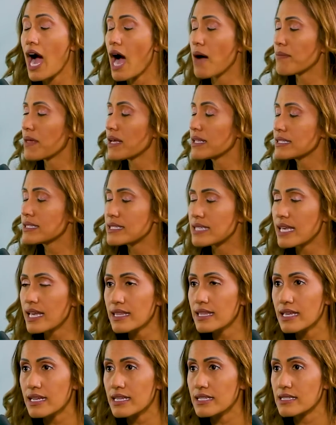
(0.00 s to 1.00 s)
I'm not saying
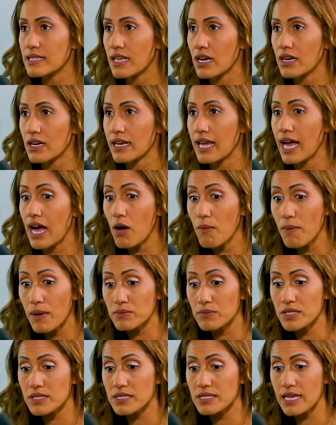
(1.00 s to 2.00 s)
that it's not going to help. I'm
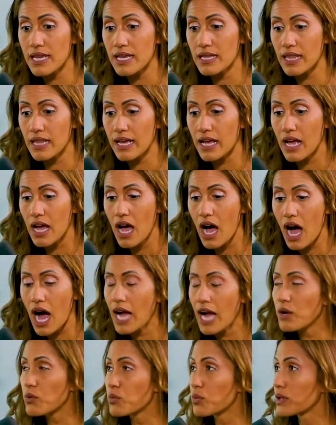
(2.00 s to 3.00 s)
just saying, like,
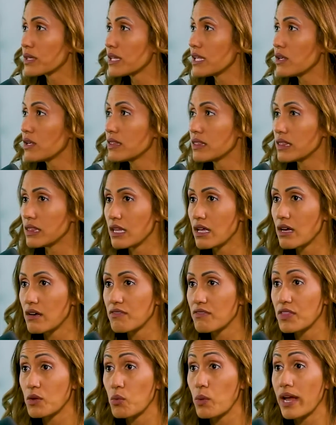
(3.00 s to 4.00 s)
I really
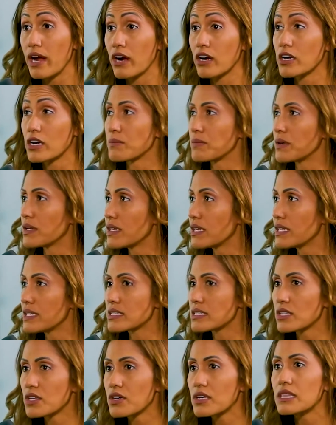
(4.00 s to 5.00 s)
love the way our communities
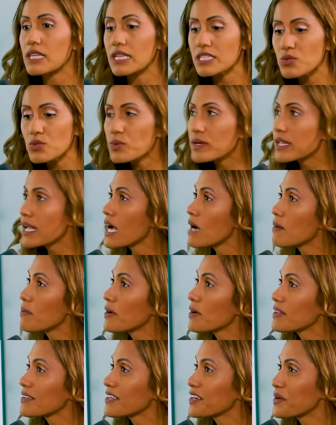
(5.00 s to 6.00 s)
look. Let's rehab
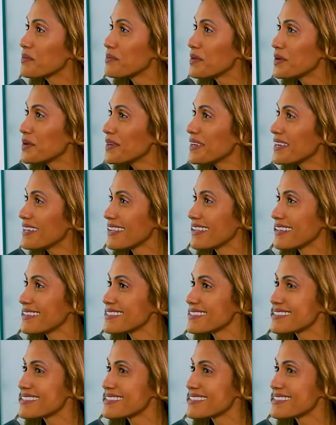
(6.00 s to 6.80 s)
our communities.